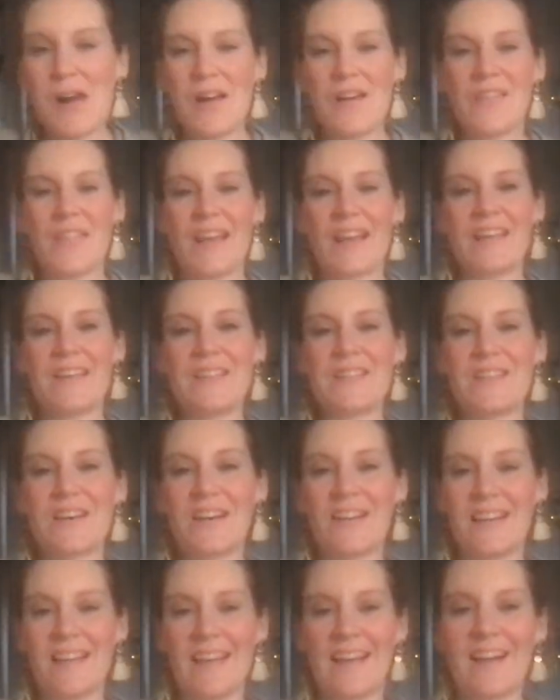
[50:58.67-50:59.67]
Thank you,
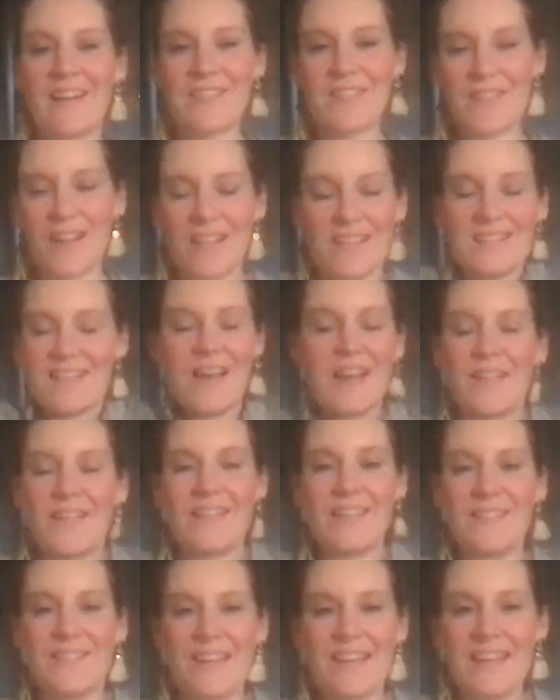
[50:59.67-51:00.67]
darling. I
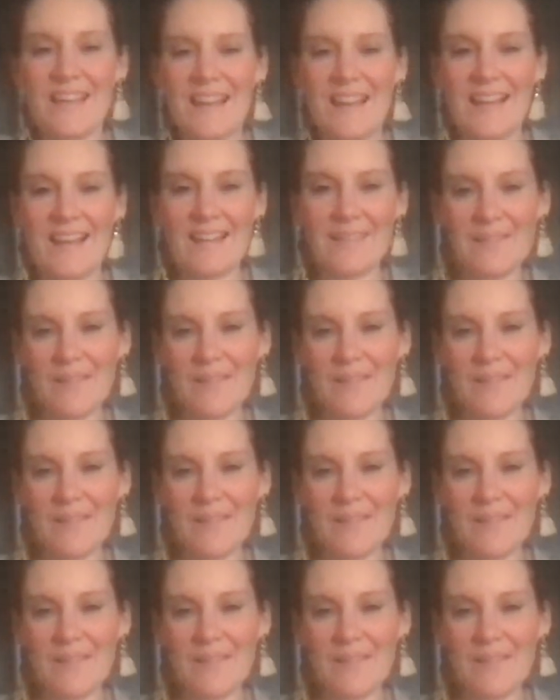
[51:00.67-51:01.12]
totally feel it.